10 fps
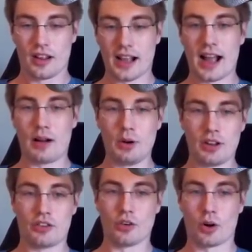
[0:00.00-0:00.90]
Like, I would
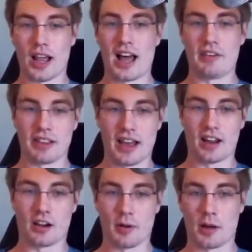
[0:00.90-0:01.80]
adore having that
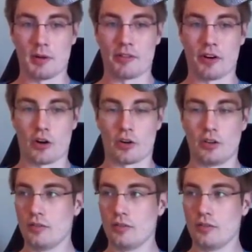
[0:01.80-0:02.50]
on, on my phone.